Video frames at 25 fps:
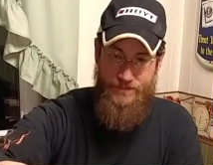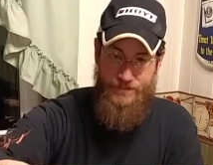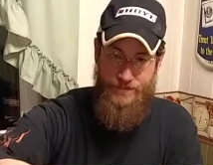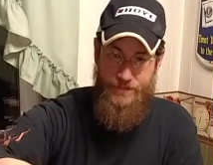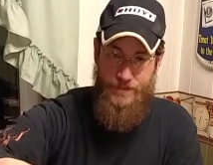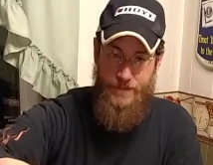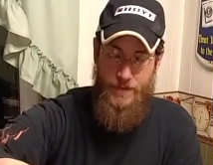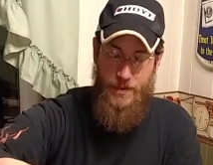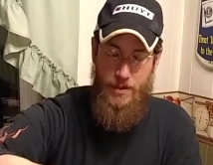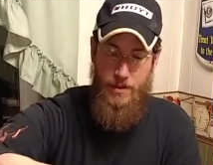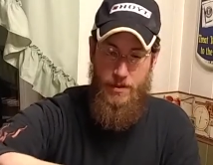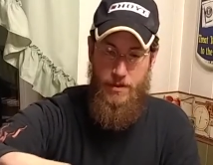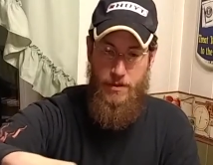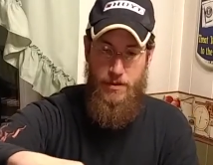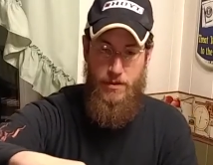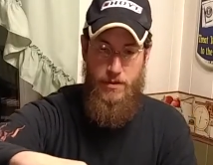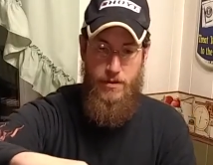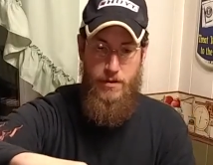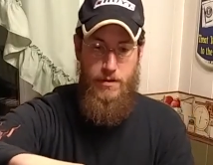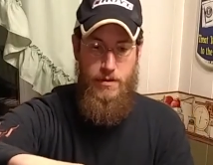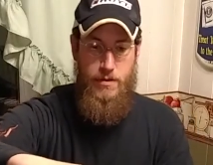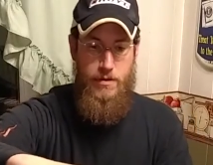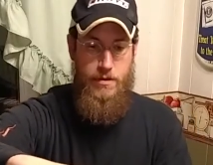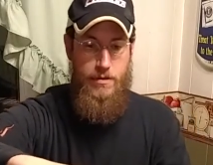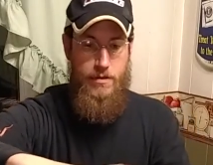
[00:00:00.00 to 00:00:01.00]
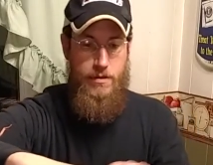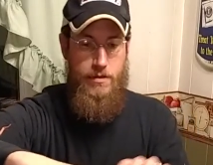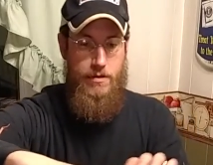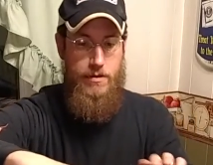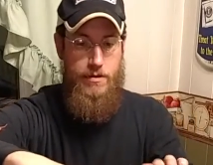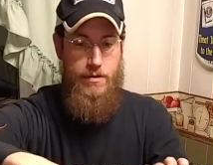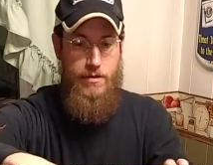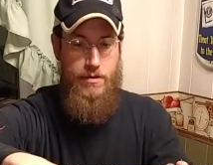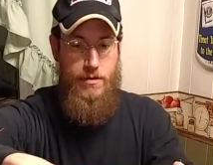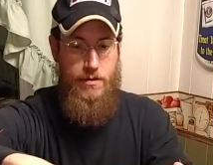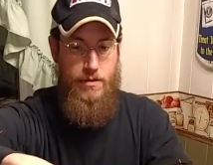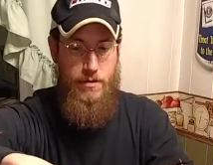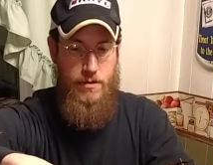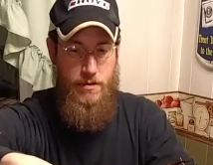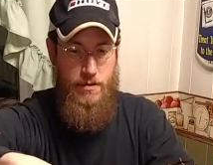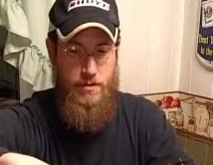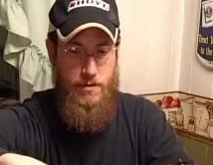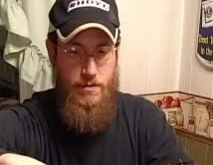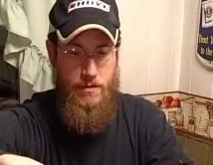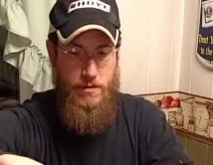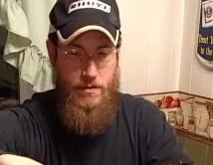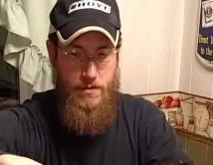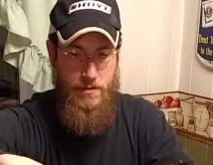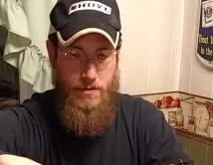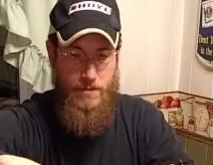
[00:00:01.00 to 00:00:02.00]

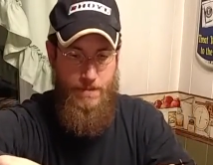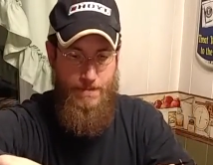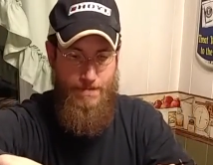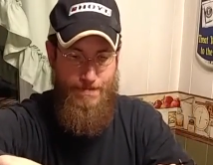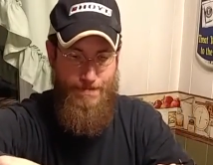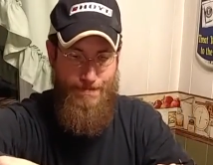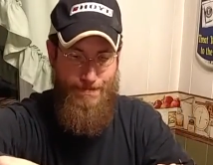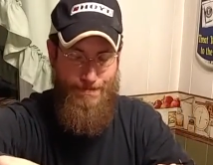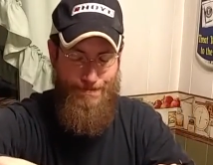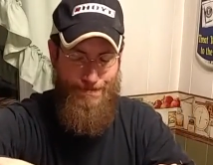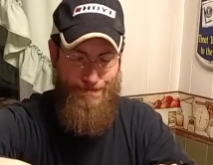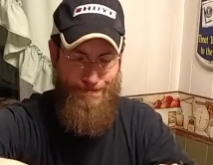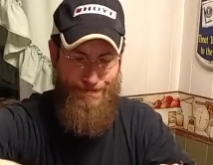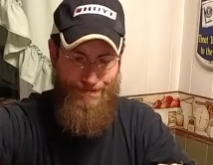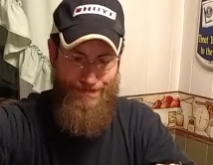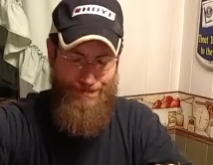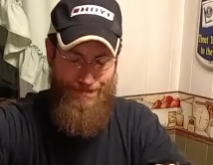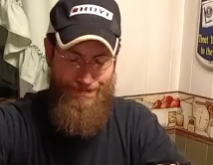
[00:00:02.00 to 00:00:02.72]
(no one is talking)